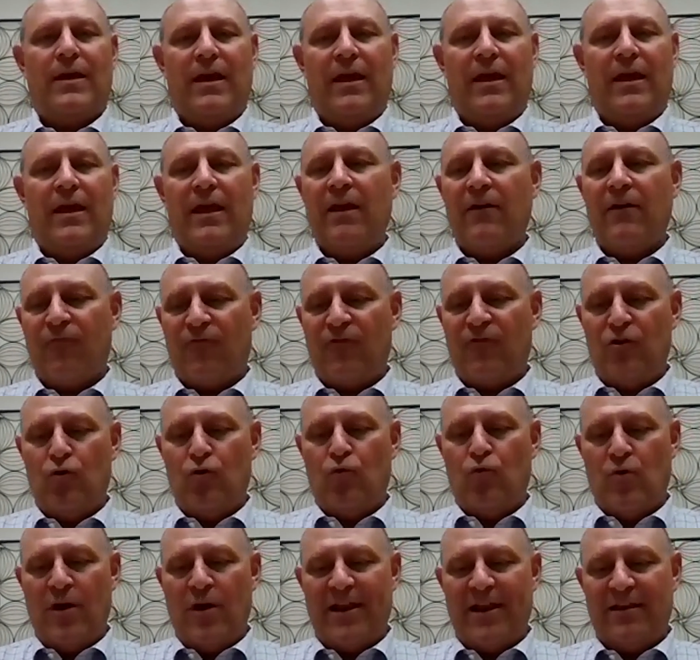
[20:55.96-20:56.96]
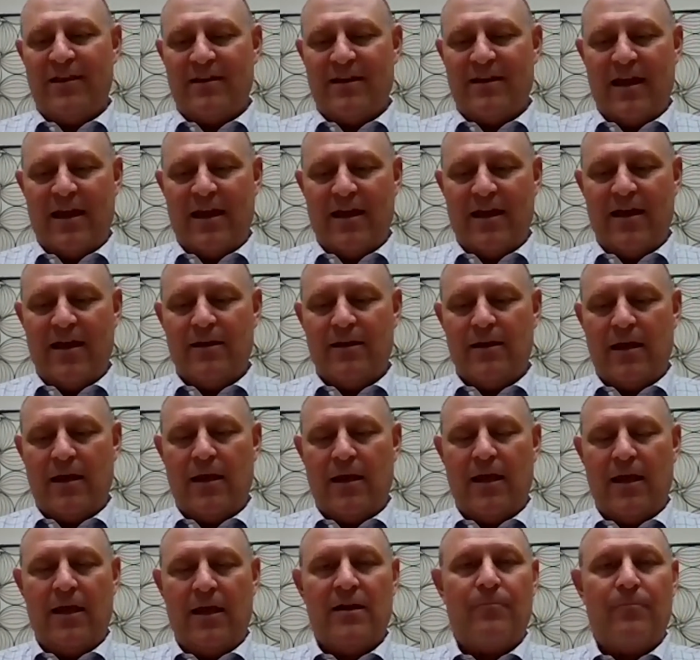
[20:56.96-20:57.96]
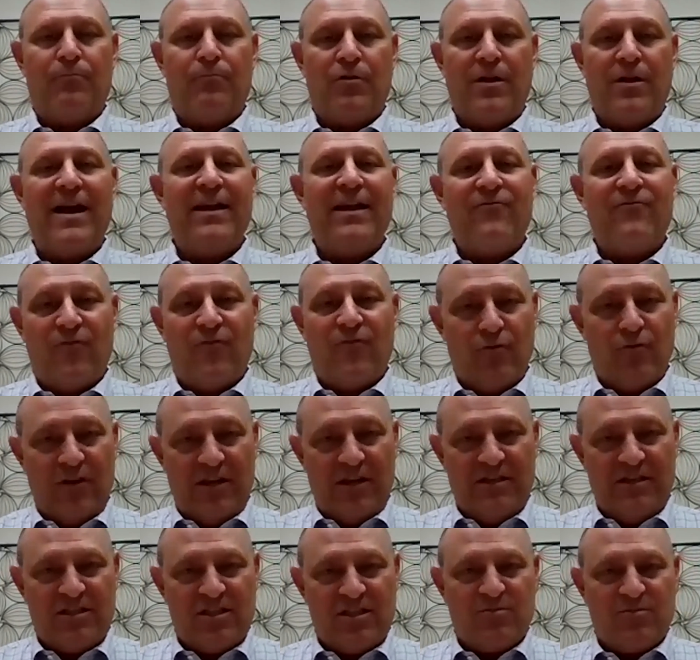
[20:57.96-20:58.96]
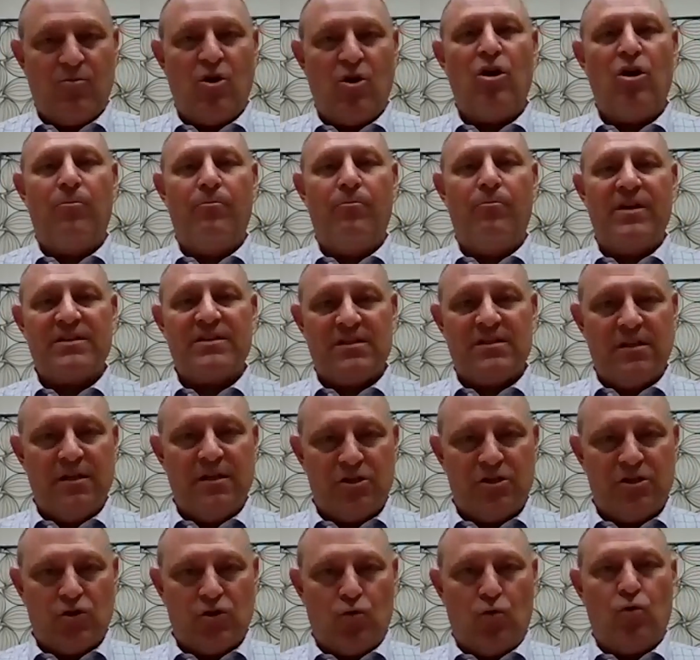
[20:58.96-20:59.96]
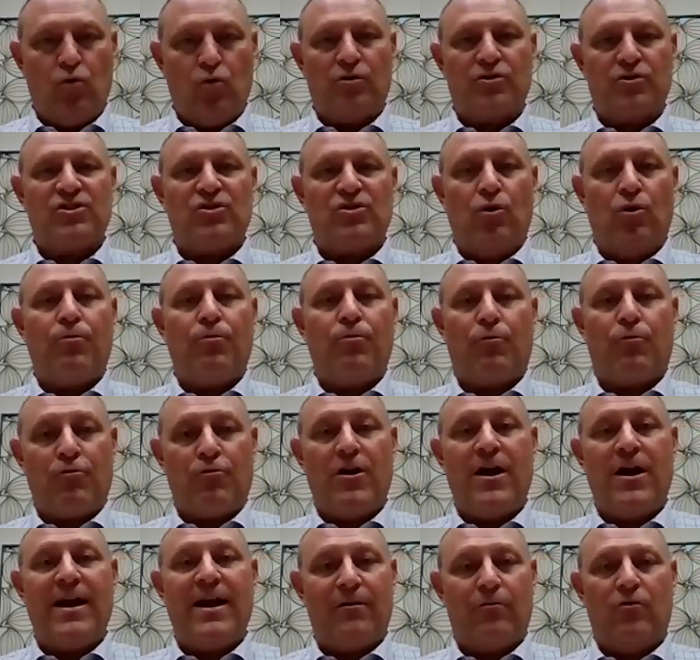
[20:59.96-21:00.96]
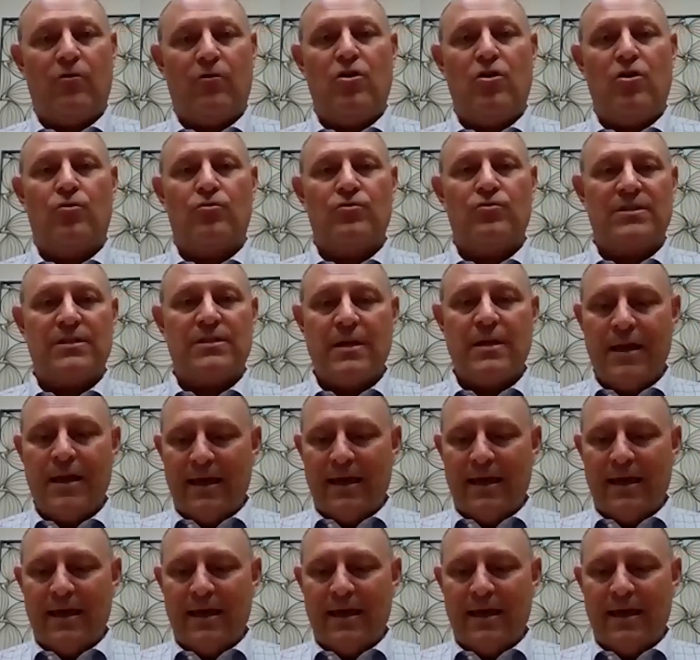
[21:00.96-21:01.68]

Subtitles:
if you went ahead and applied for these small business or sole proprietor loans,